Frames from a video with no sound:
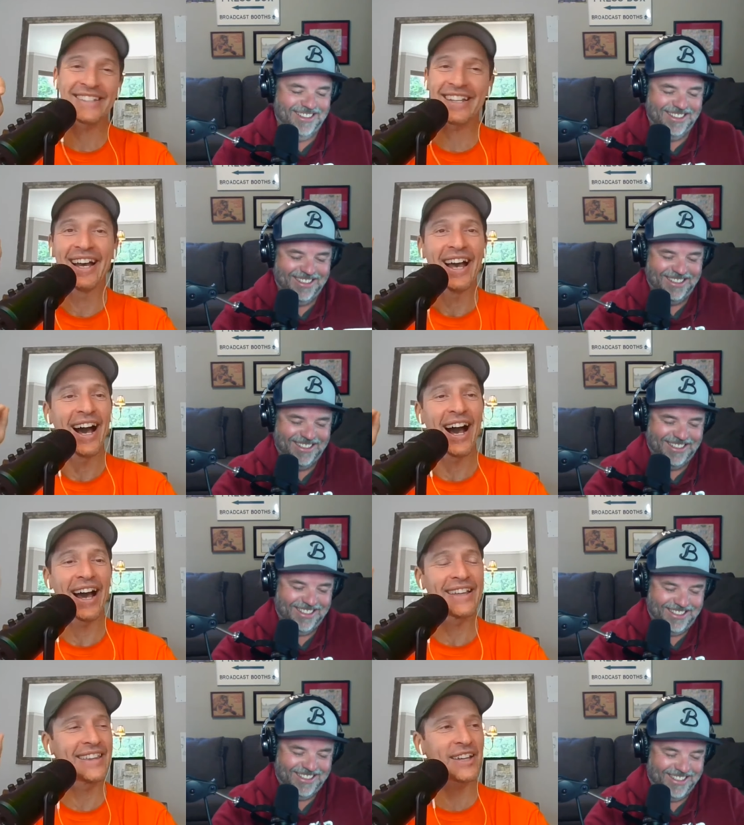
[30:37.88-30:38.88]
Speaker 1: I tell you,
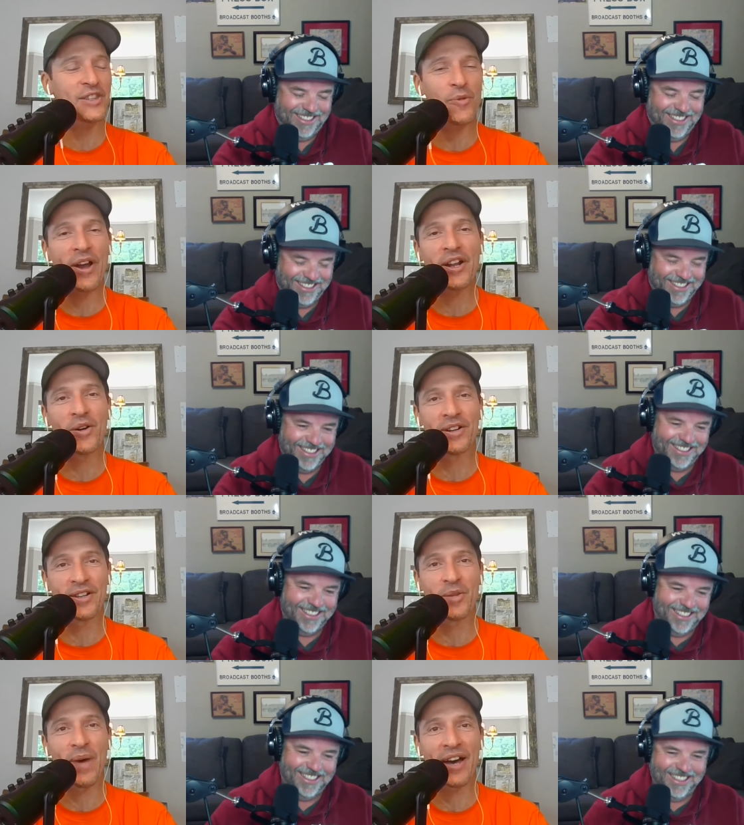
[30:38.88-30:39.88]
I, they got the radio
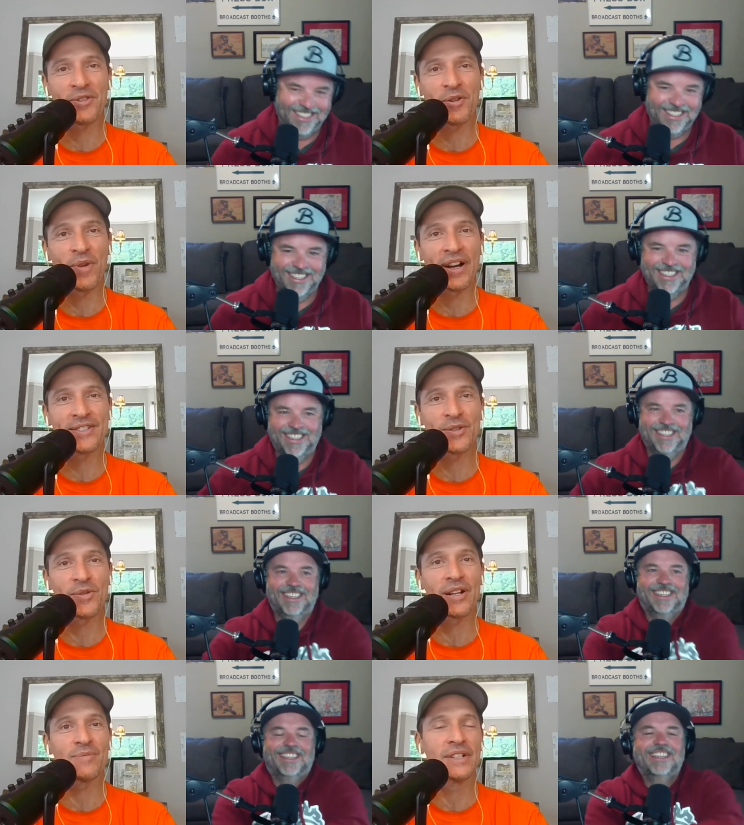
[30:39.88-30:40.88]
going in the bathroom, right? So
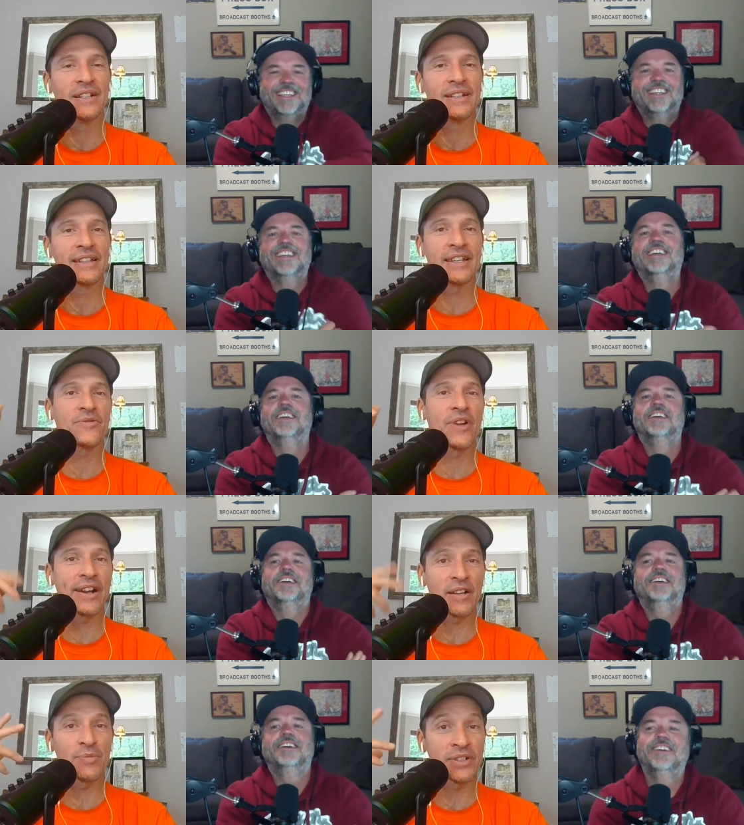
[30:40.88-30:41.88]
when I'm getting
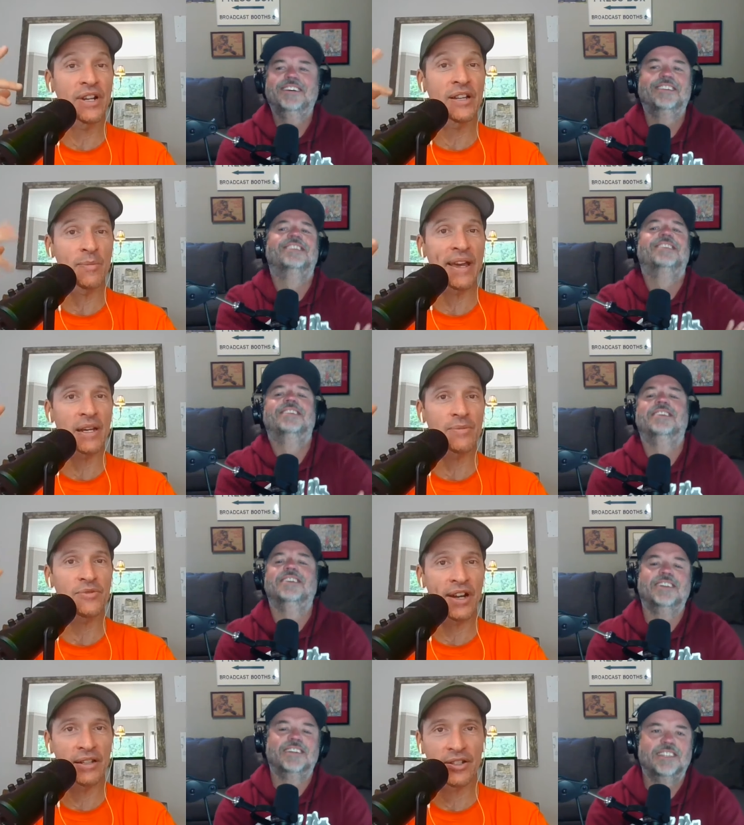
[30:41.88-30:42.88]
ready and putting on the oh.
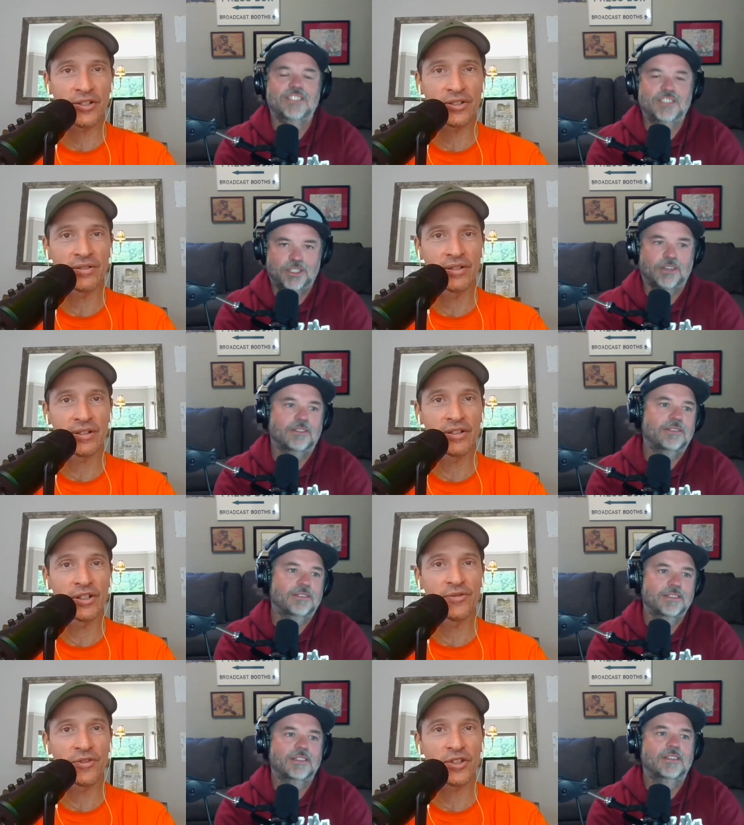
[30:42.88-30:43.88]
makeup, trying to look sure. look
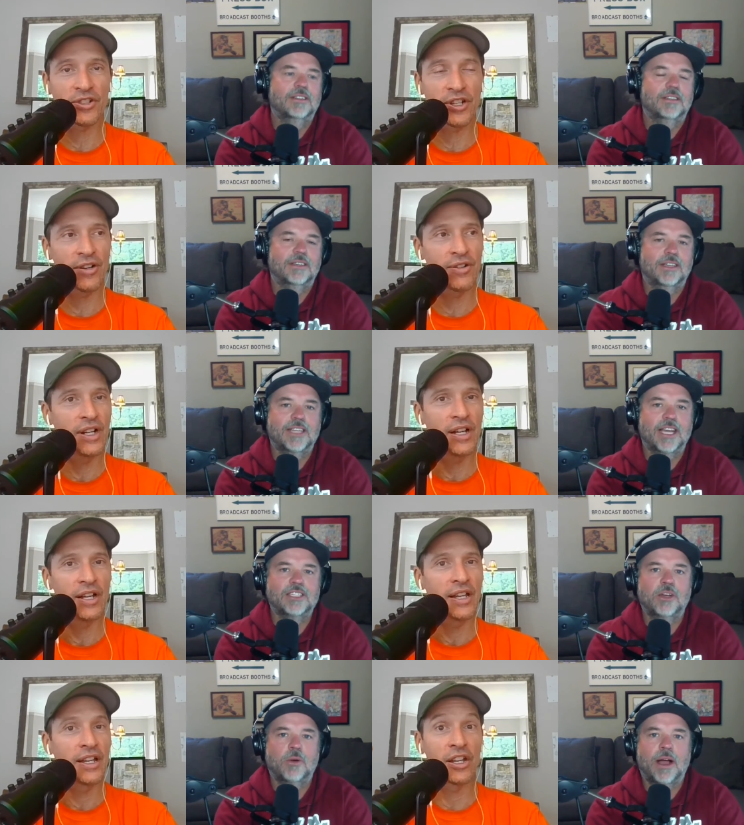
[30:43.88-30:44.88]
good for the show, it takes
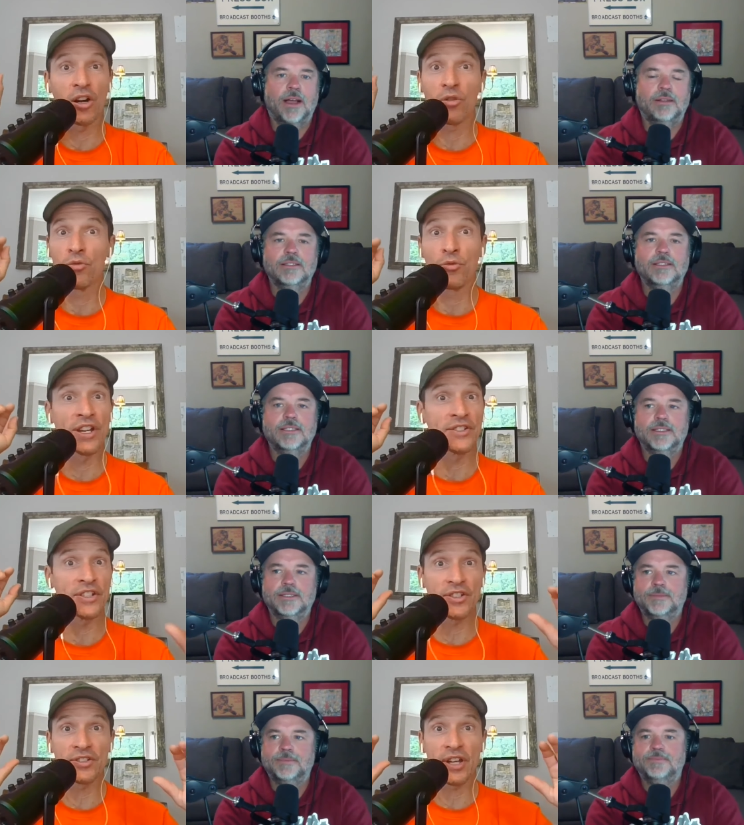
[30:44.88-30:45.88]
you a while. You know,
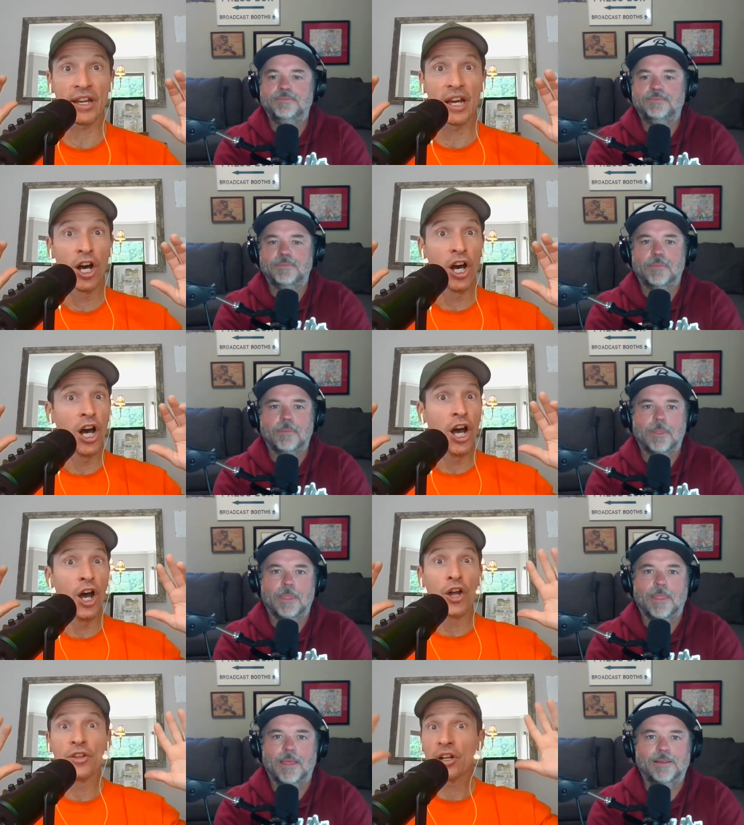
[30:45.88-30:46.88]
Rizzy's just like,
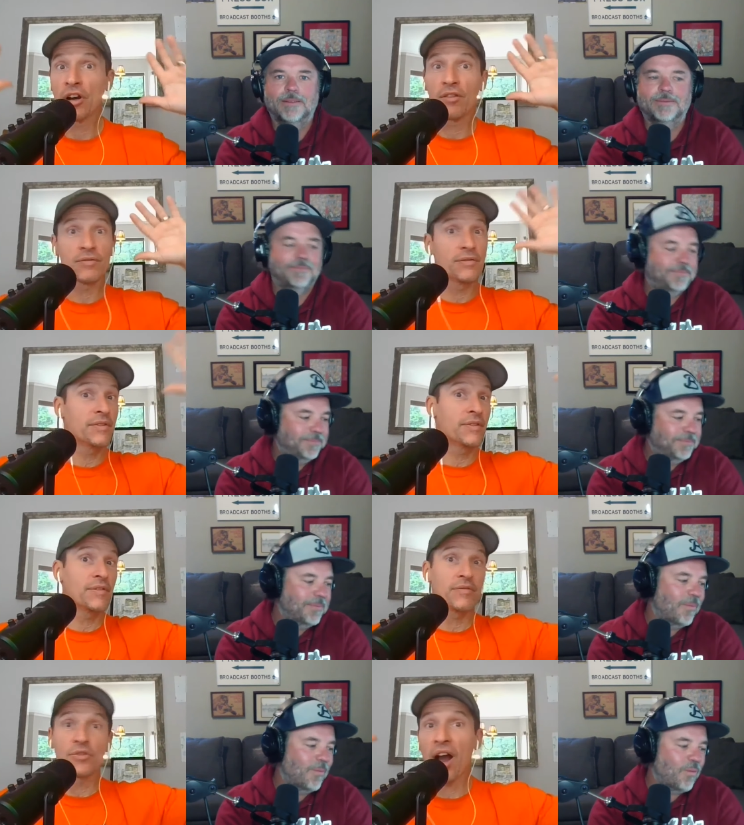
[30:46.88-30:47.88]
you know,
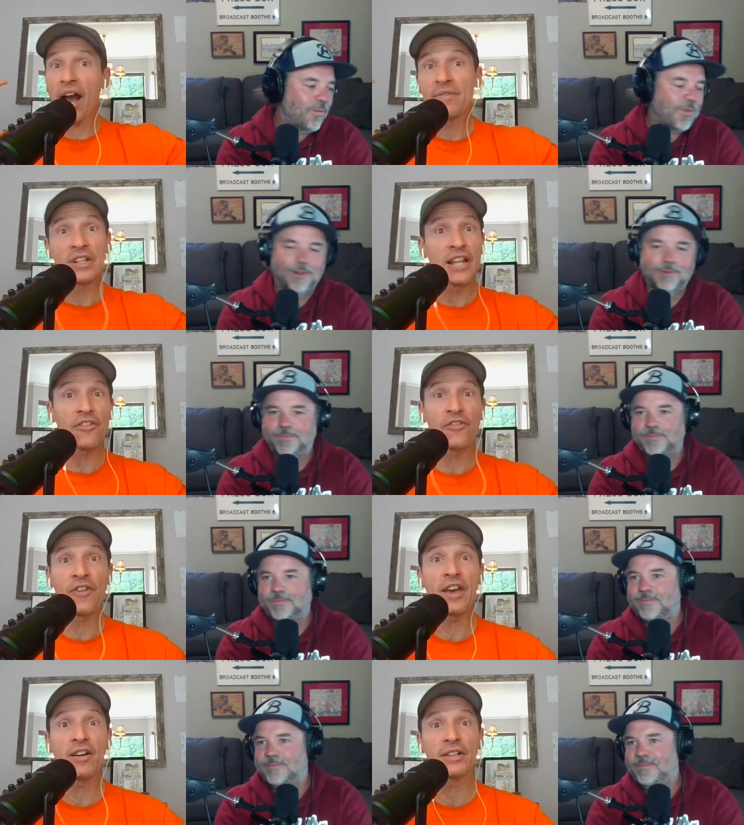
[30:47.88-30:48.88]
drive to left
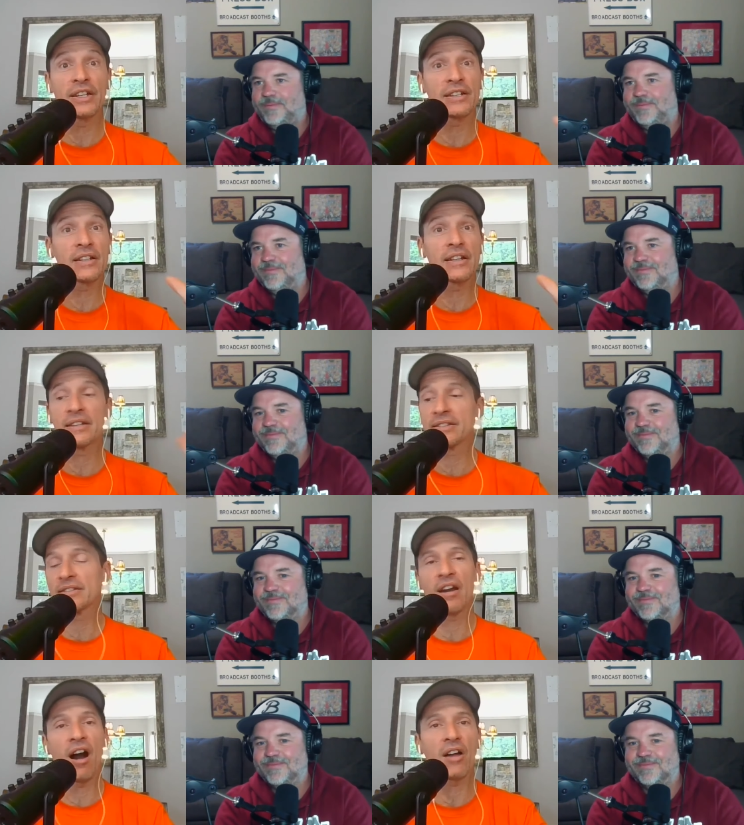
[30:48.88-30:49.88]
field and
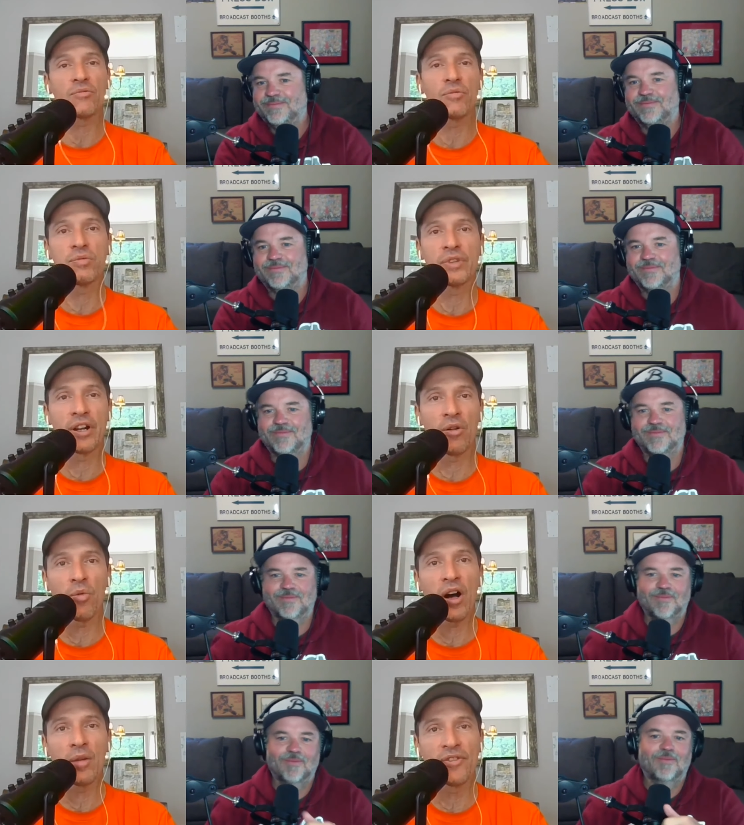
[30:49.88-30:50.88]
it's caught, you know,
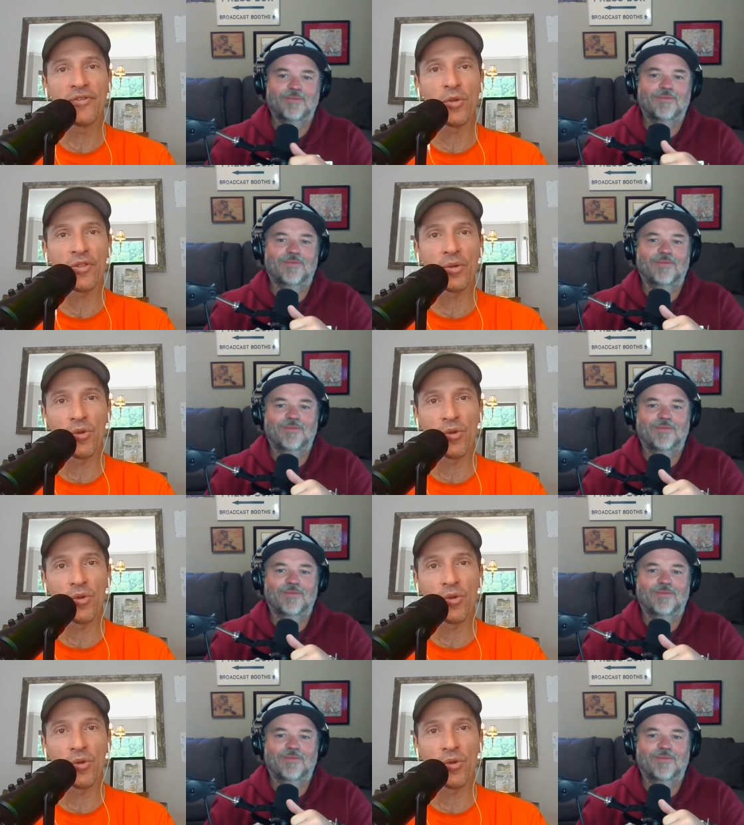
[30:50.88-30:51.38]
well before the